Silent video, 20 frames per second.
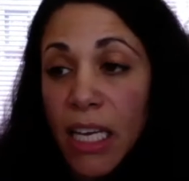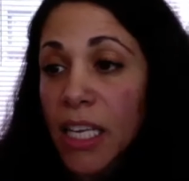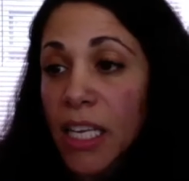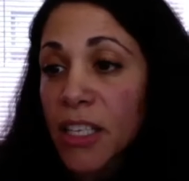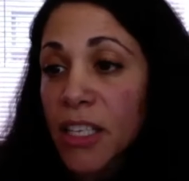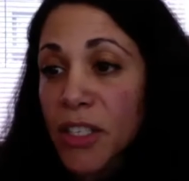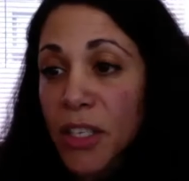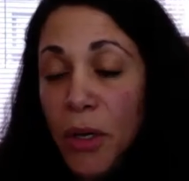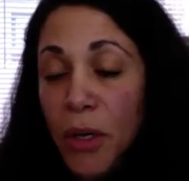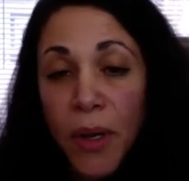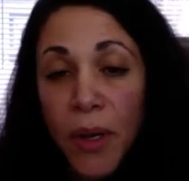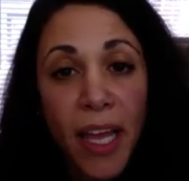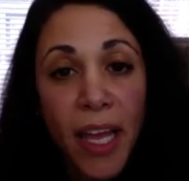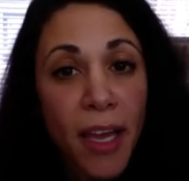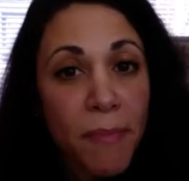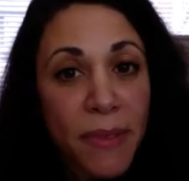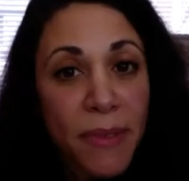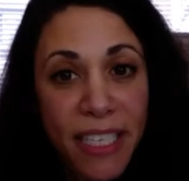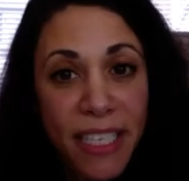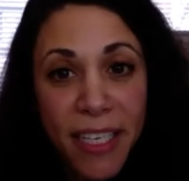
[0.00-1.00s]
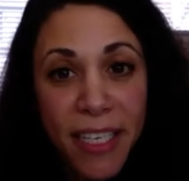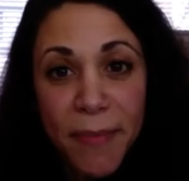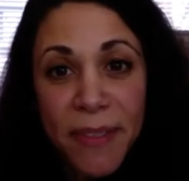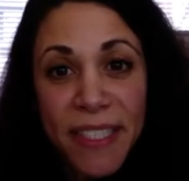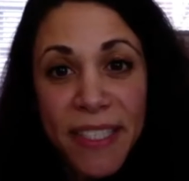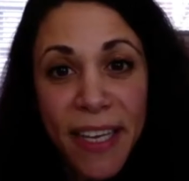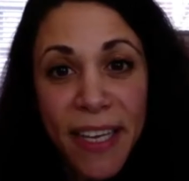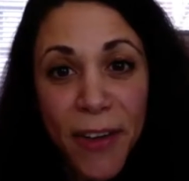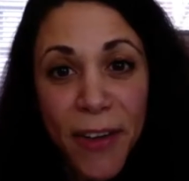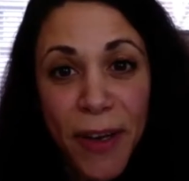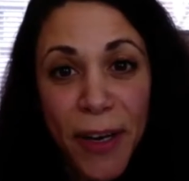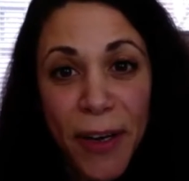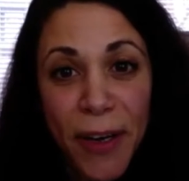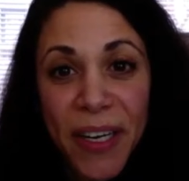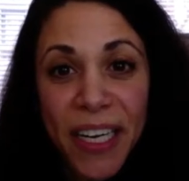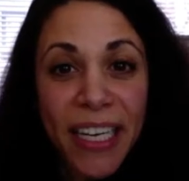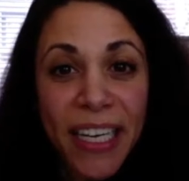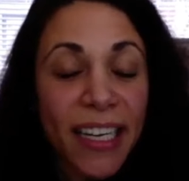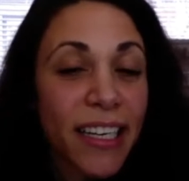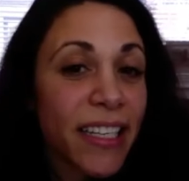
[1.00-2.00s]
He needs to go and empty himself
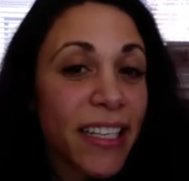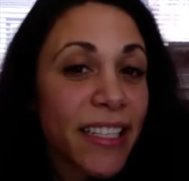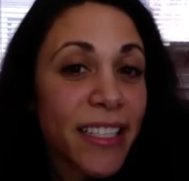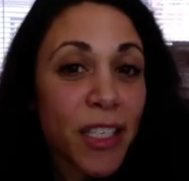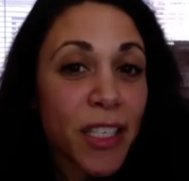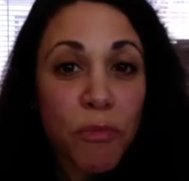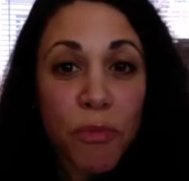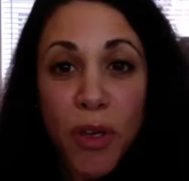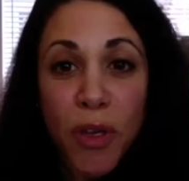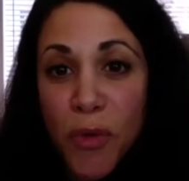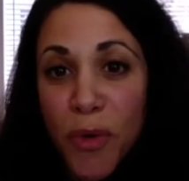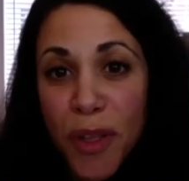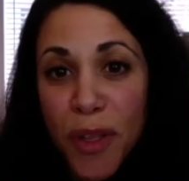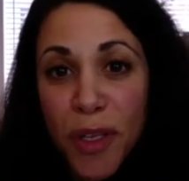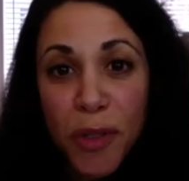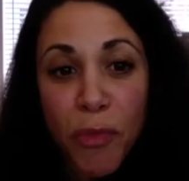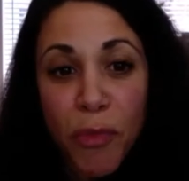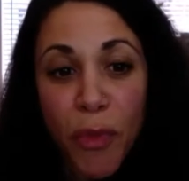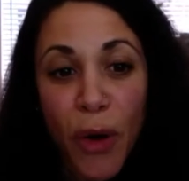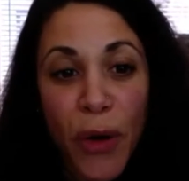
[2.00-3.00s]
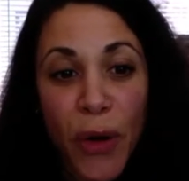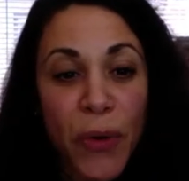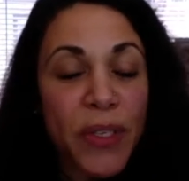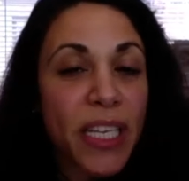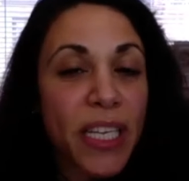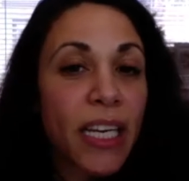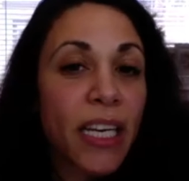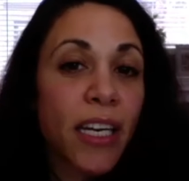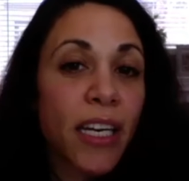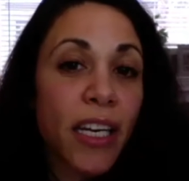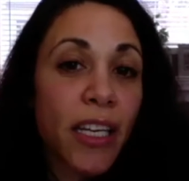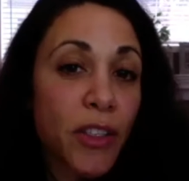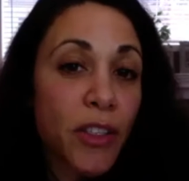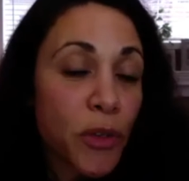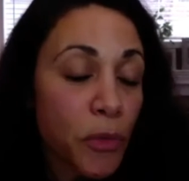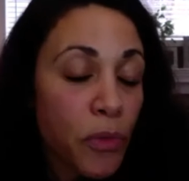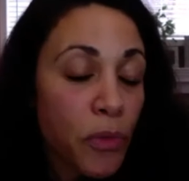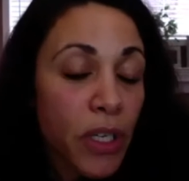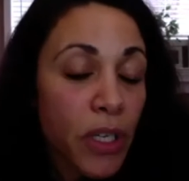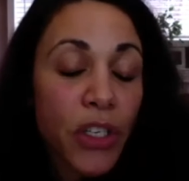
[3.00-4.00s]
out, and he needs to be with his bros, and he
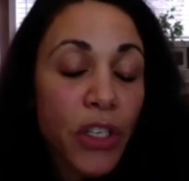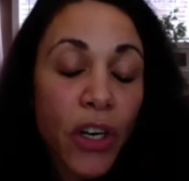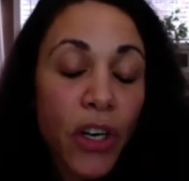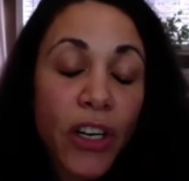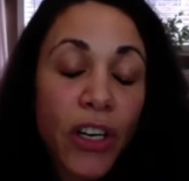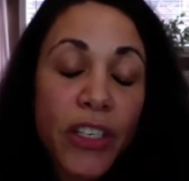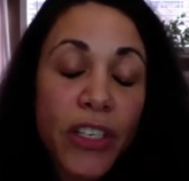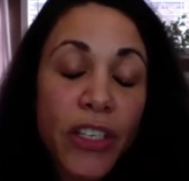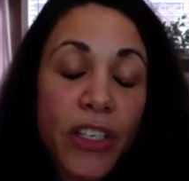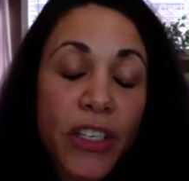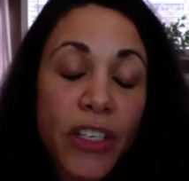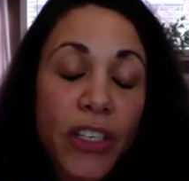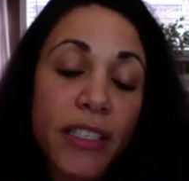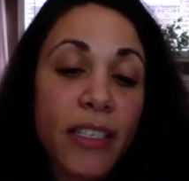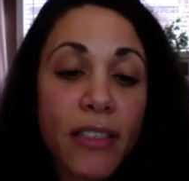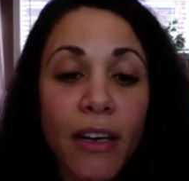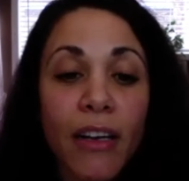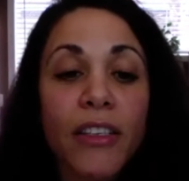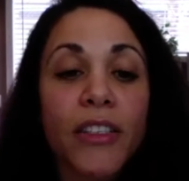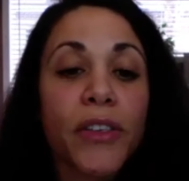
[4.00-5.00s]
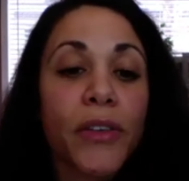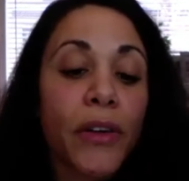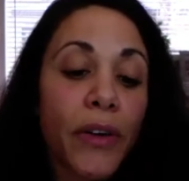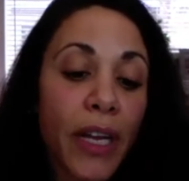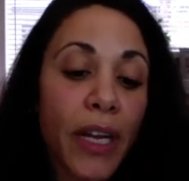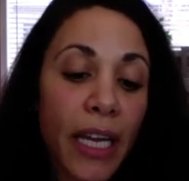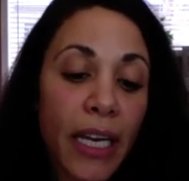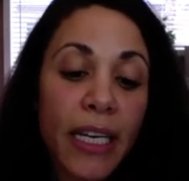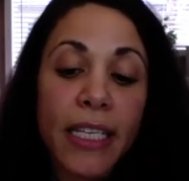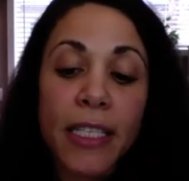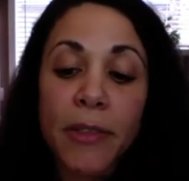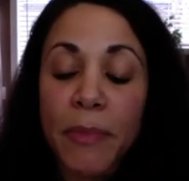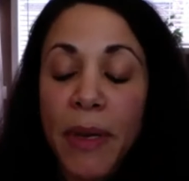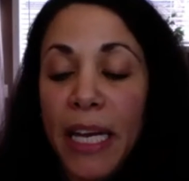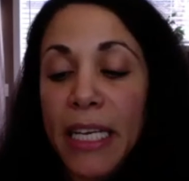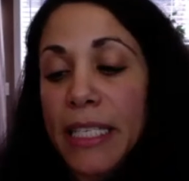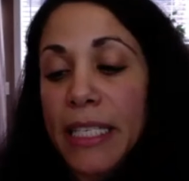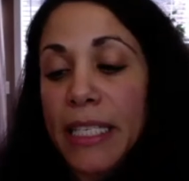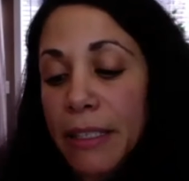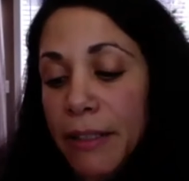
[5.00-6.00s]
needs to recharge his testosterone and his
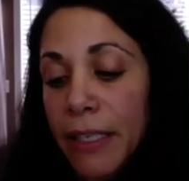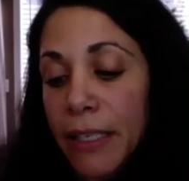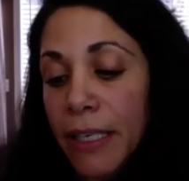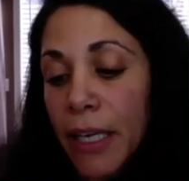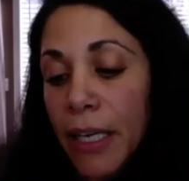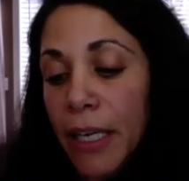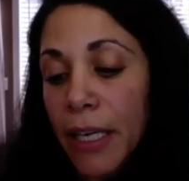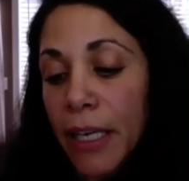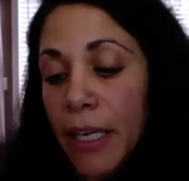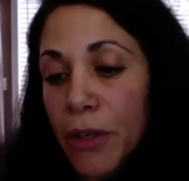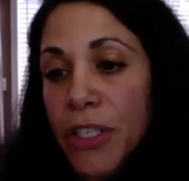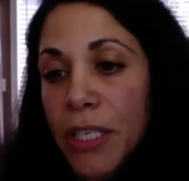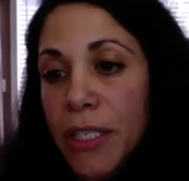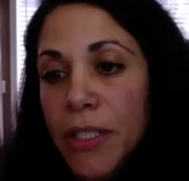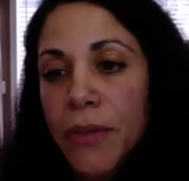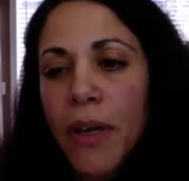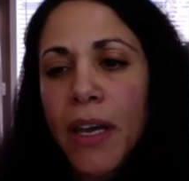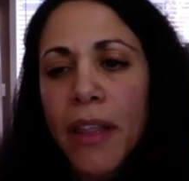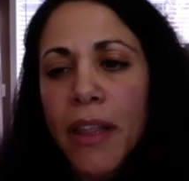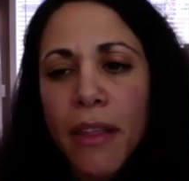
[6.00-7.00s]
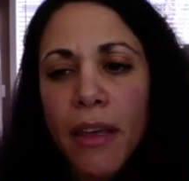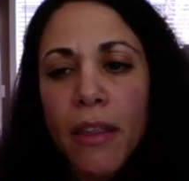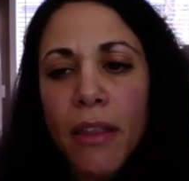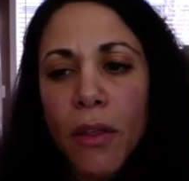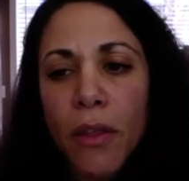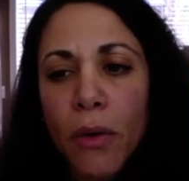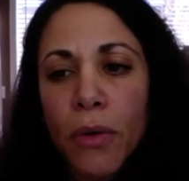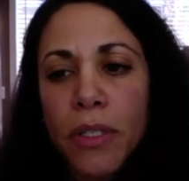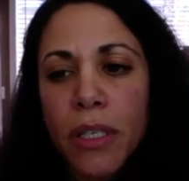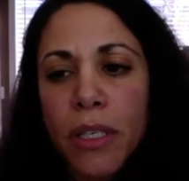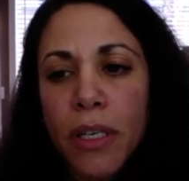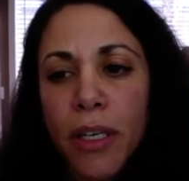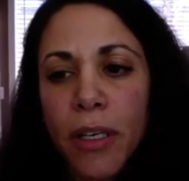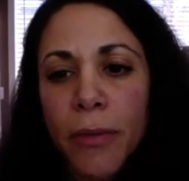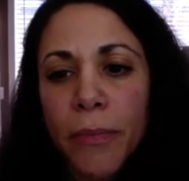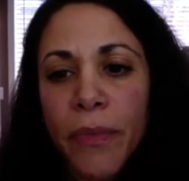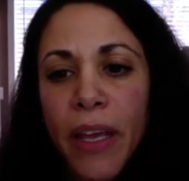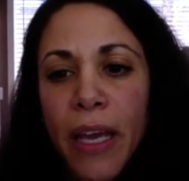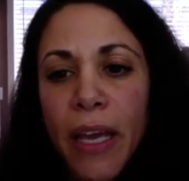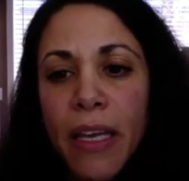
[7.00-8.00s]
masculine energy. So I think those
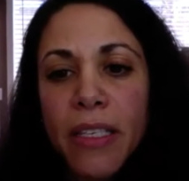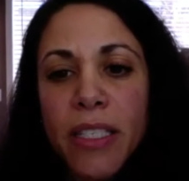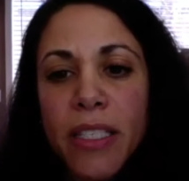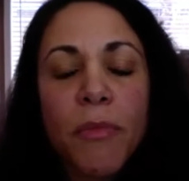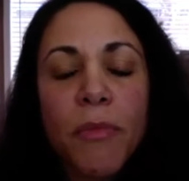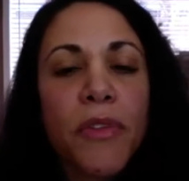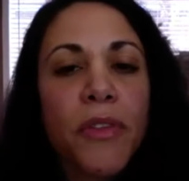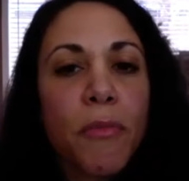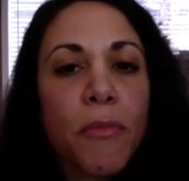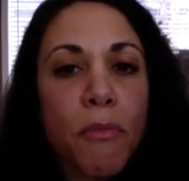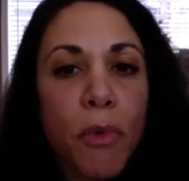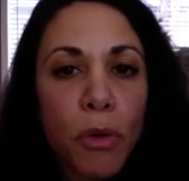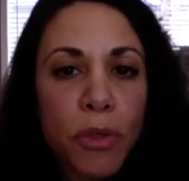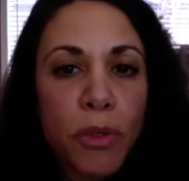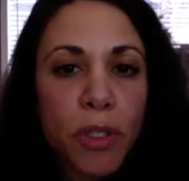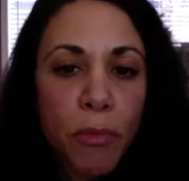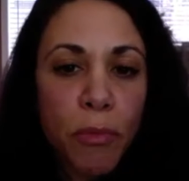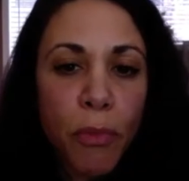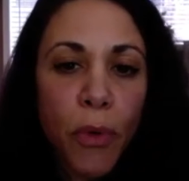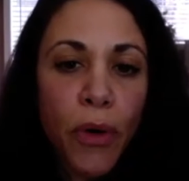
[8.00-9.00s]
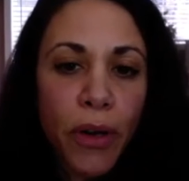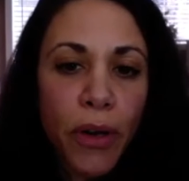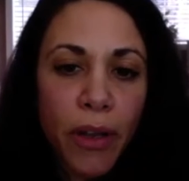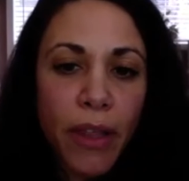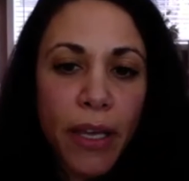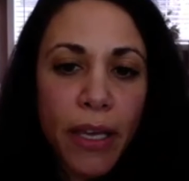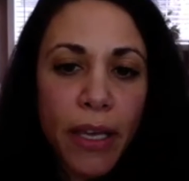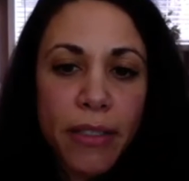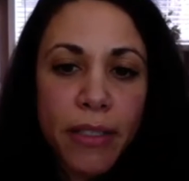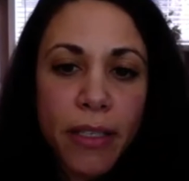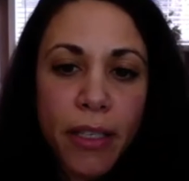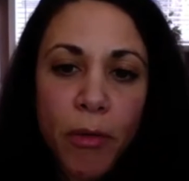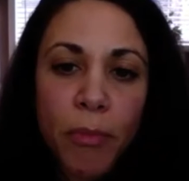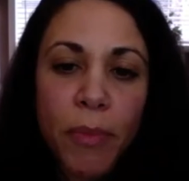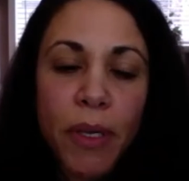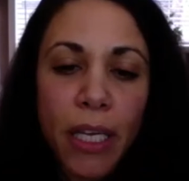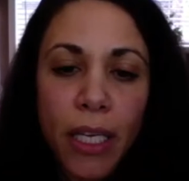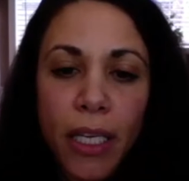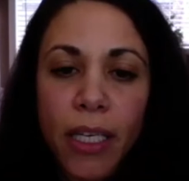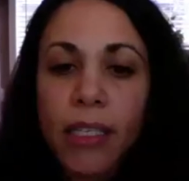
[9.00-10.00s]
are some of the most important things in
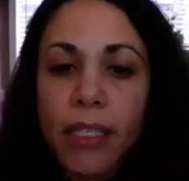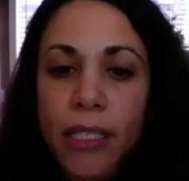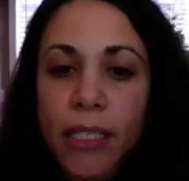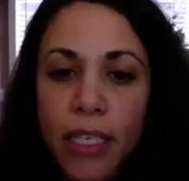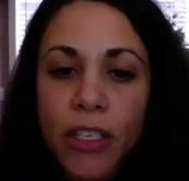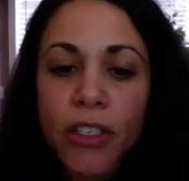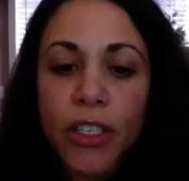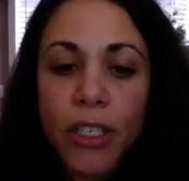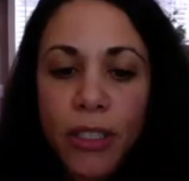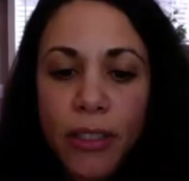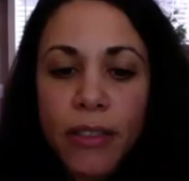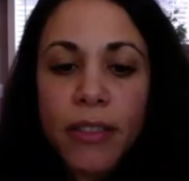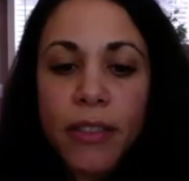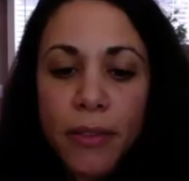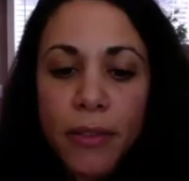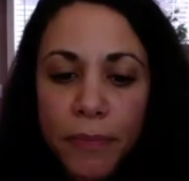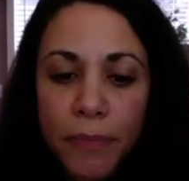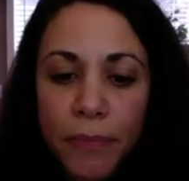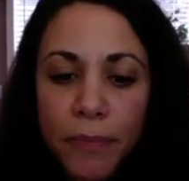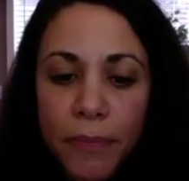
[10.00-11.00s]
the beginning stages.